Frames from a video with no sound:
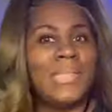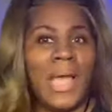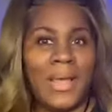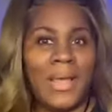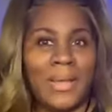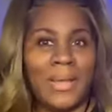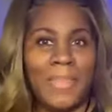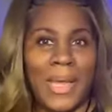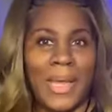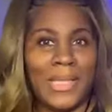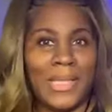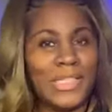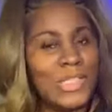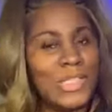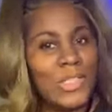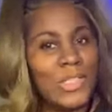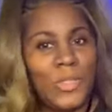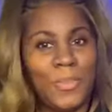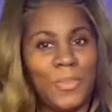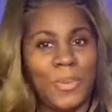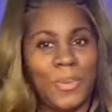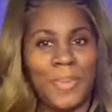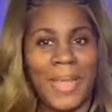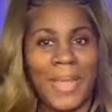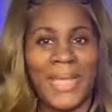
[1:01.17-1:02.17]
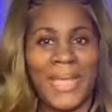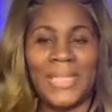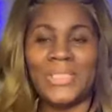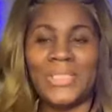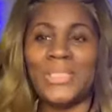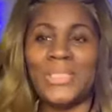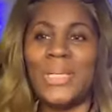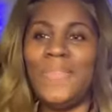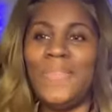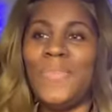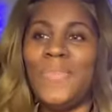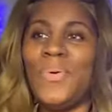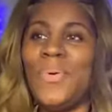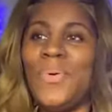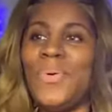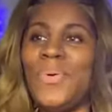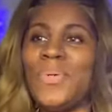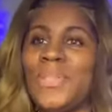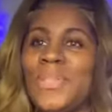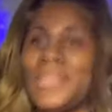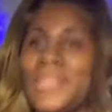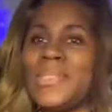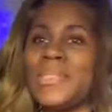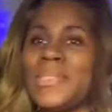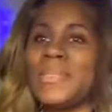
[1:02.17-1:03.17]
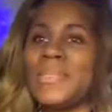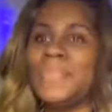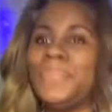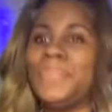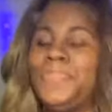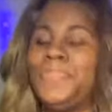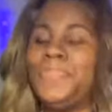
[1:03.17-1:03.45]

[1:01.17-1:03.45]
talk about Super Patch. Of course,